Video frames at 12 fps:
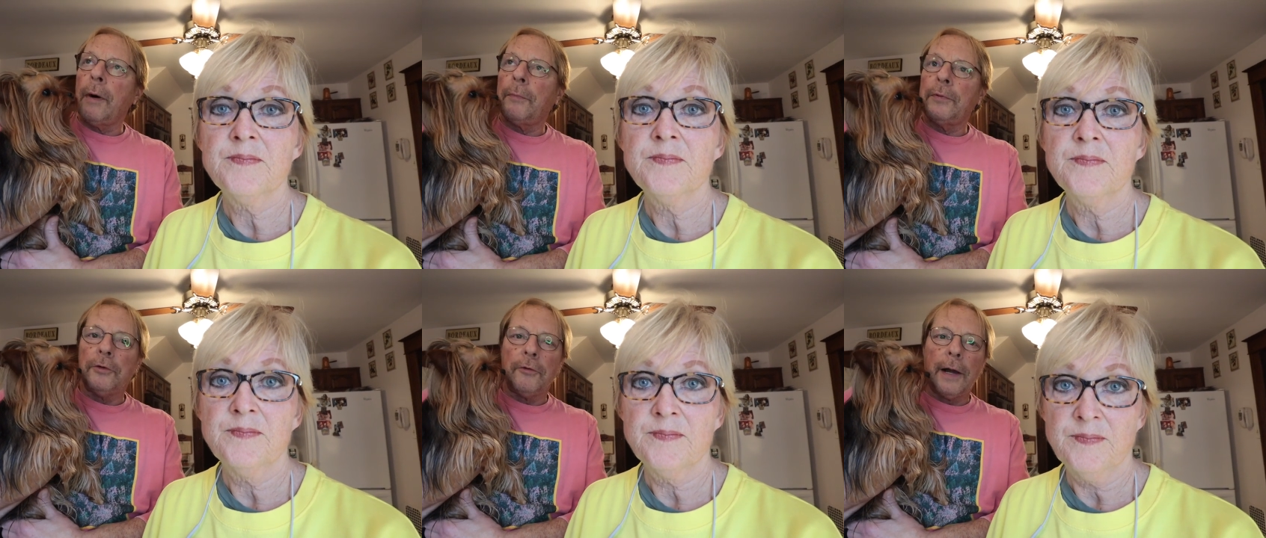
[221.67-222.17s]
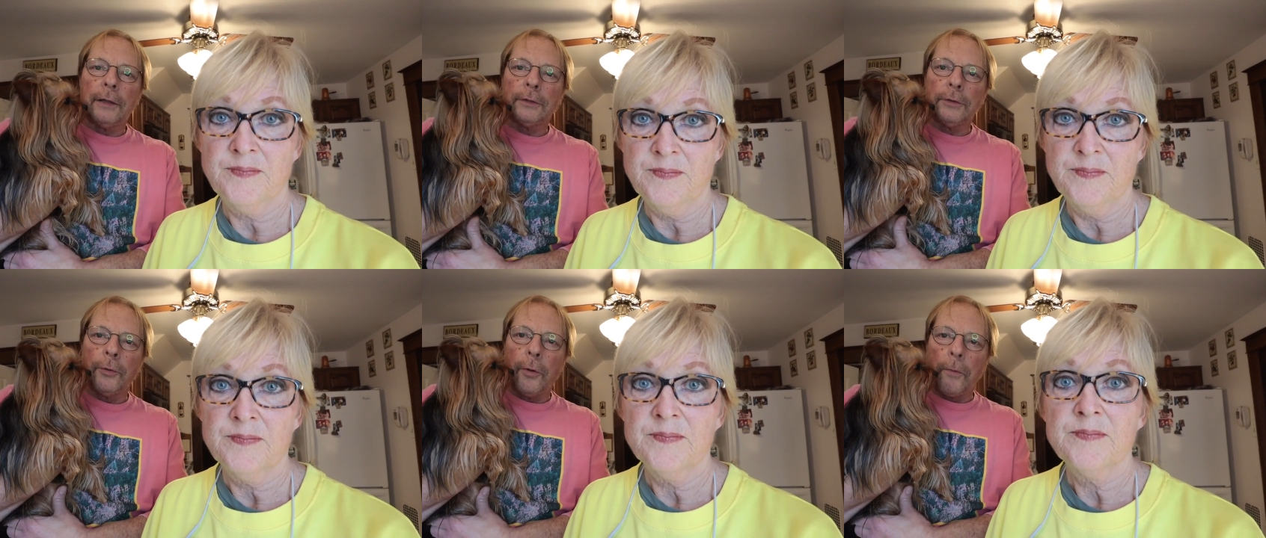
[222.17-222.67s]
Speaker 1: up, and you're out
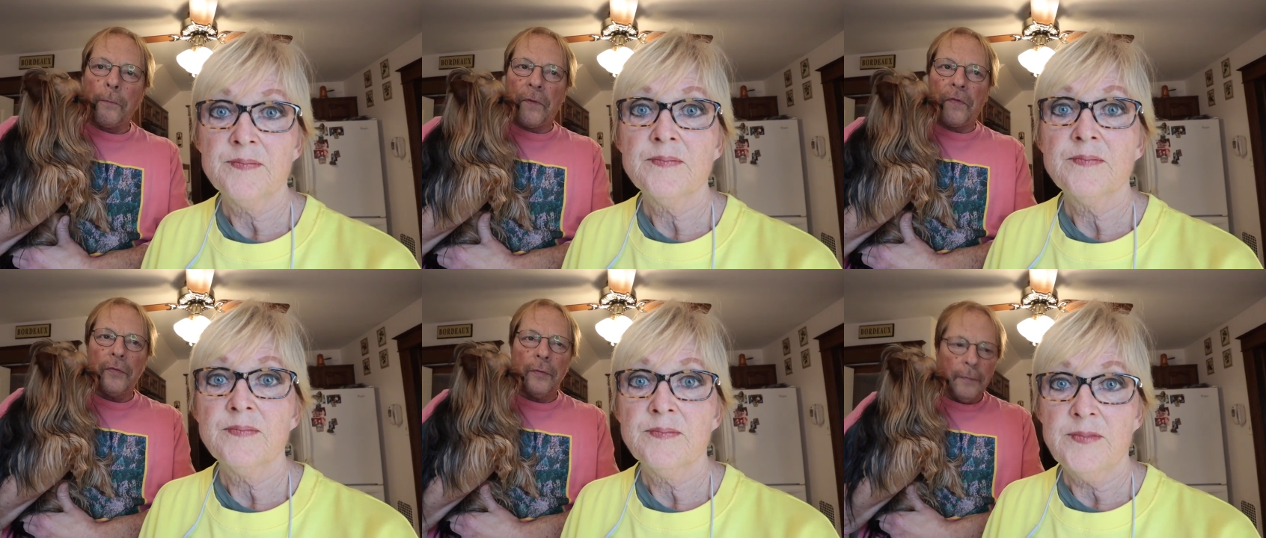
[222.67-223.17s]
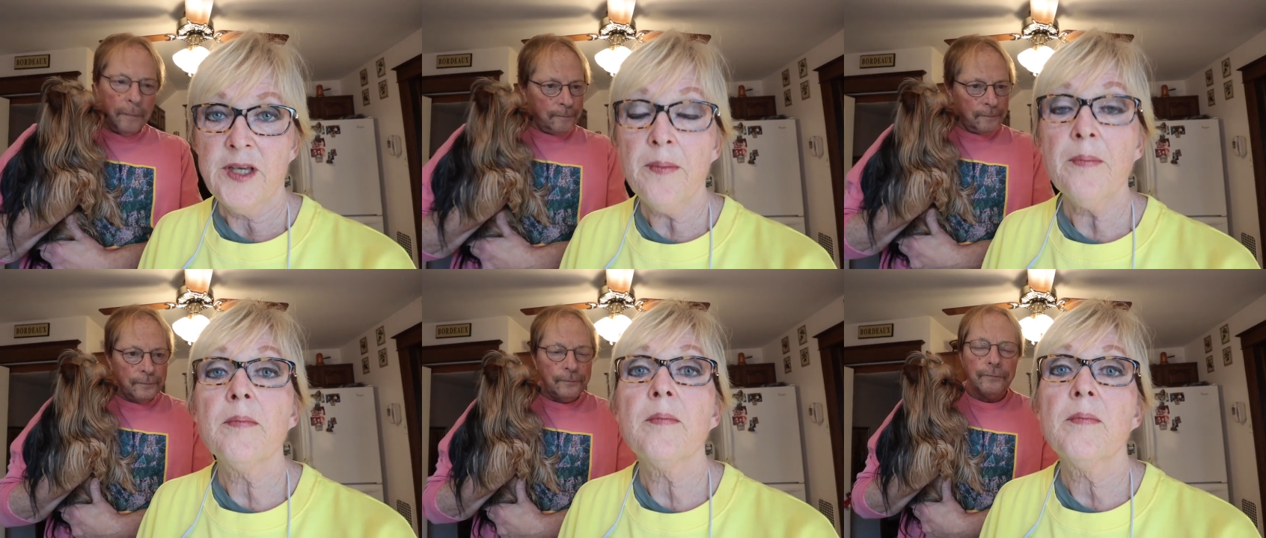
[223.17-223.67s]
the door.
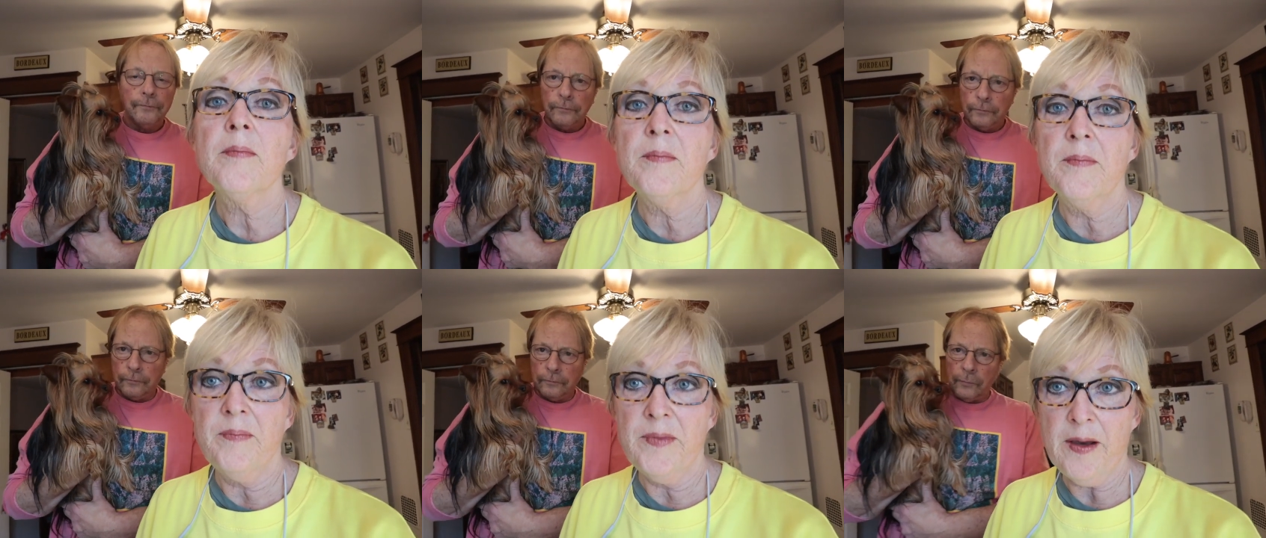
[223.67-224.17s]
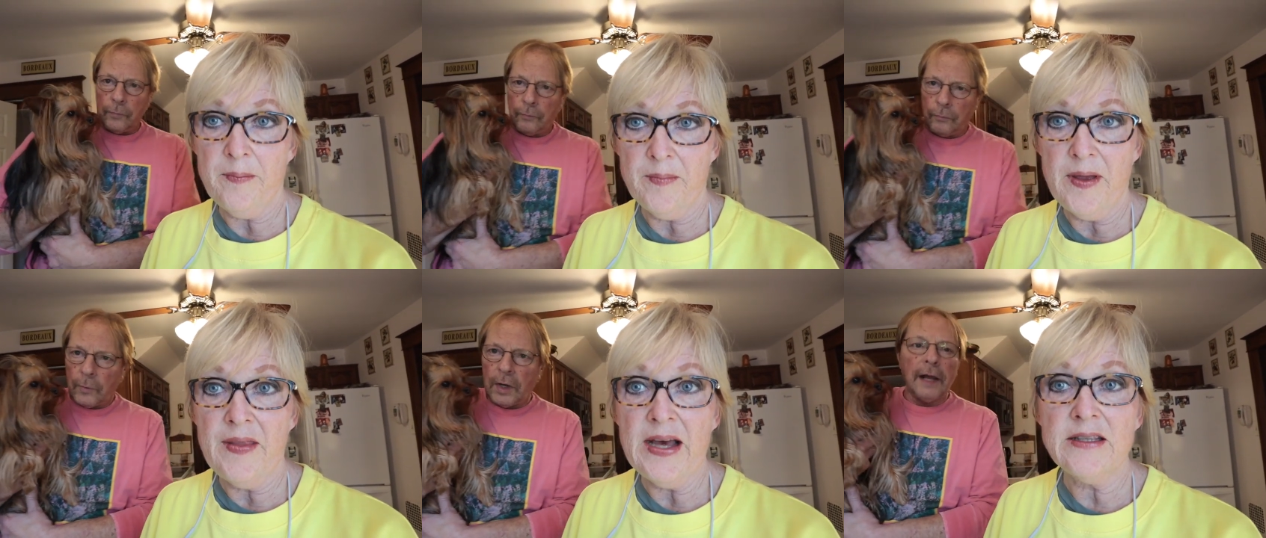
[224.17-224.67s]
Speaker 2: Yep, Yep,
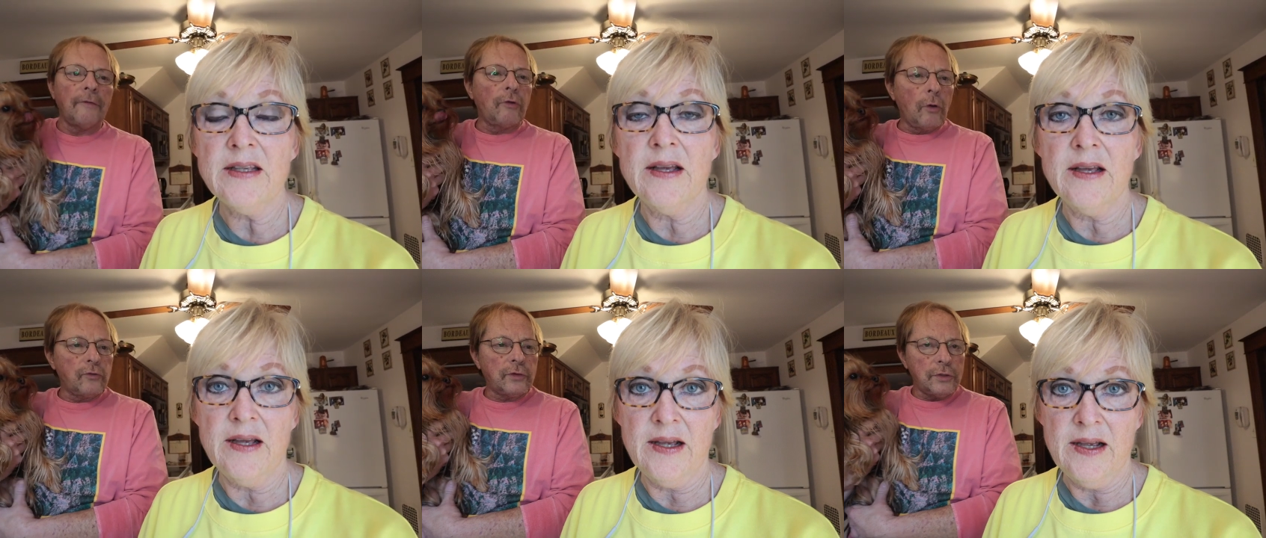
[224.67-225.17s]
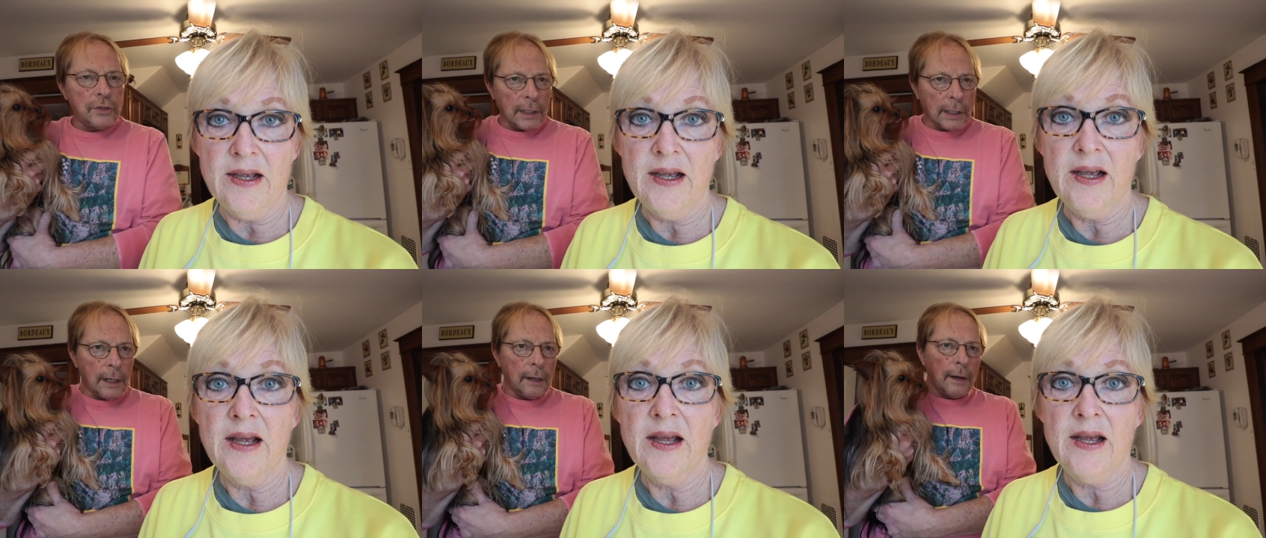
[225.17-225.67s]
and that they have
Speaker 1: roasted
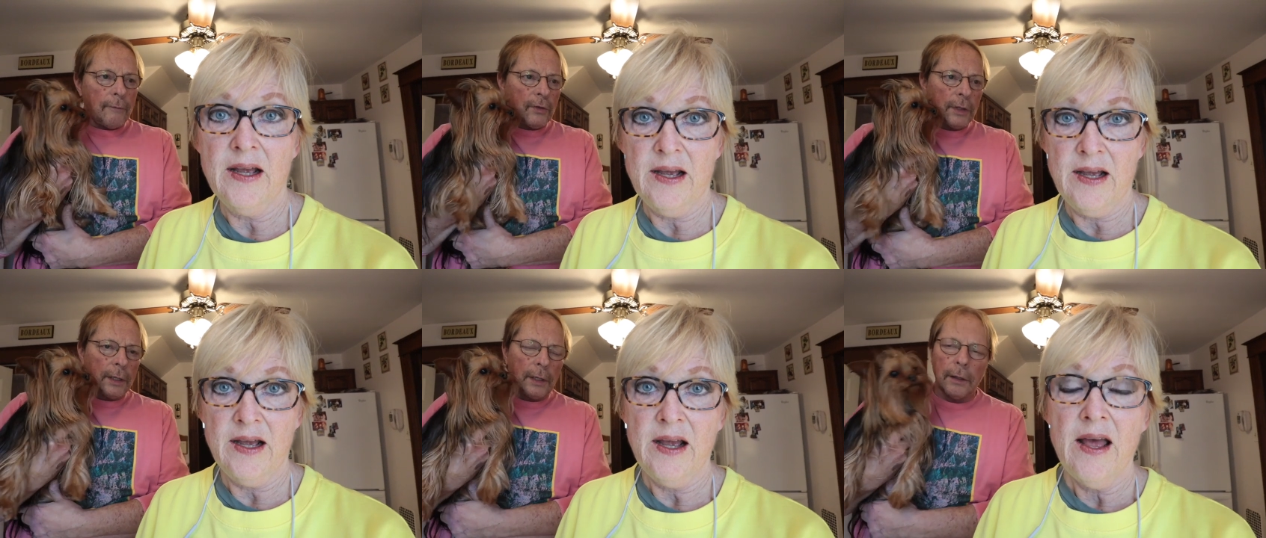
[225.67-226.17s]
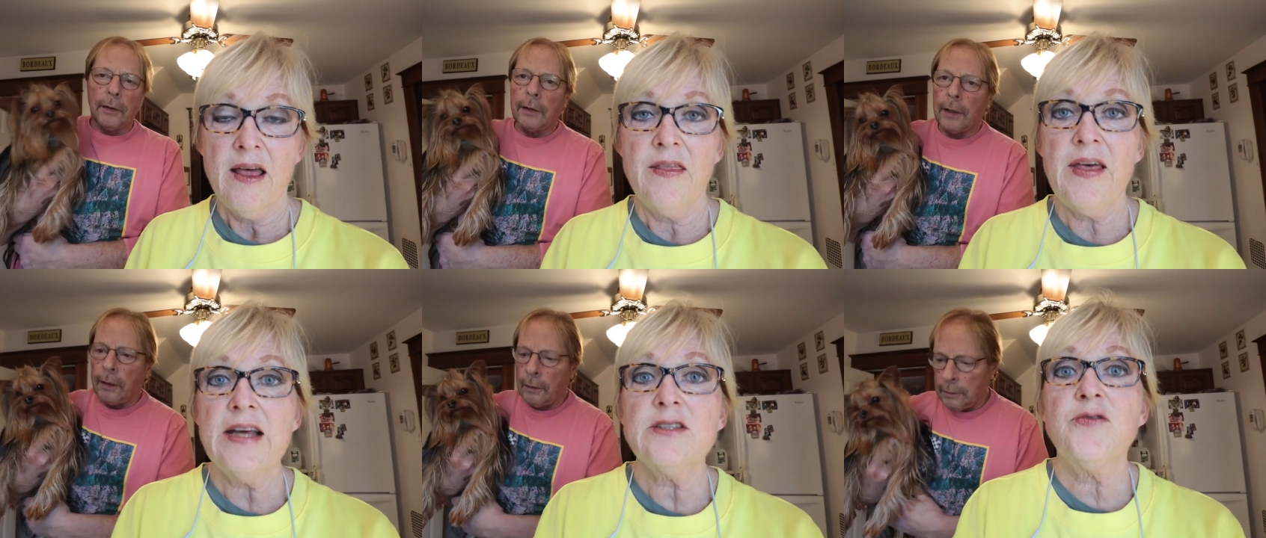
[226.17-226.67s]
chicken and everything in
Speaker 2: there.
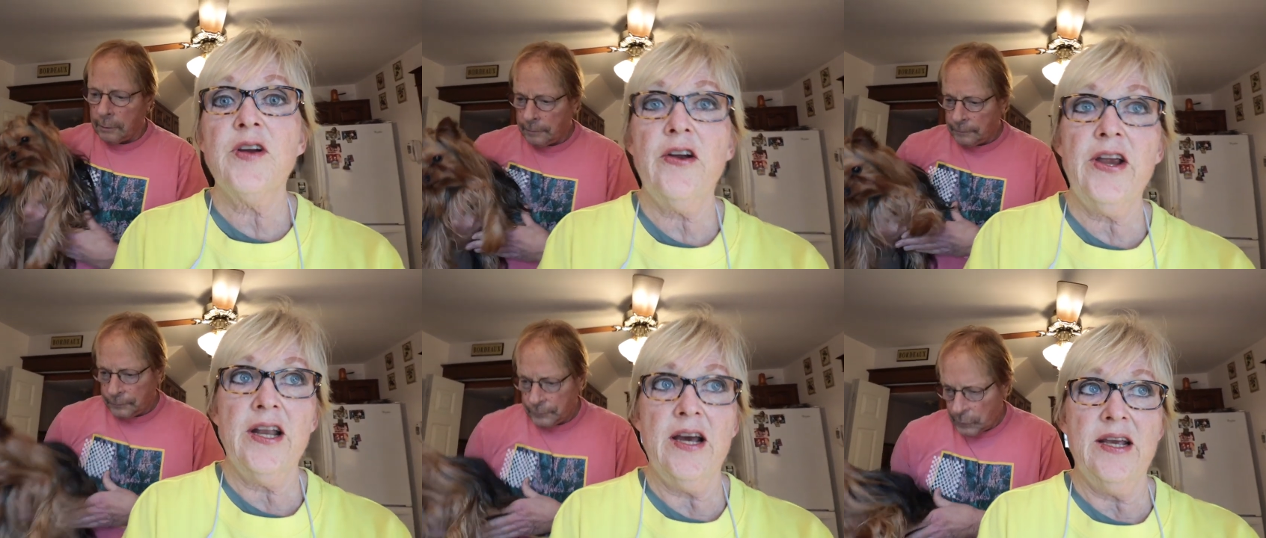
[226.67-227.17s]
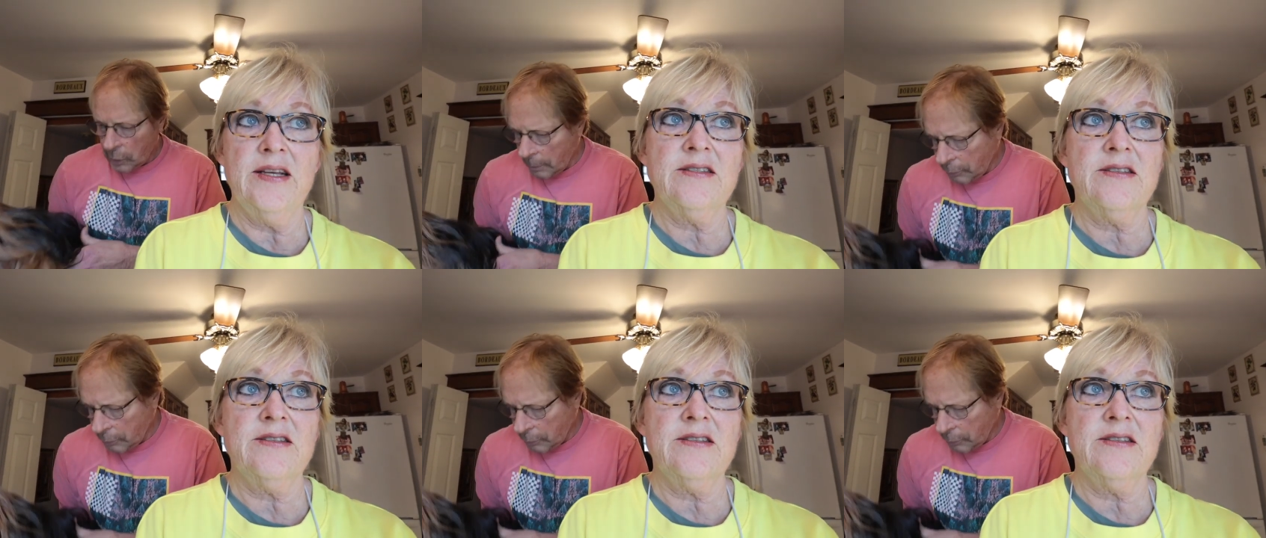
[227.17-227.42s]
That's know? very nice. I'm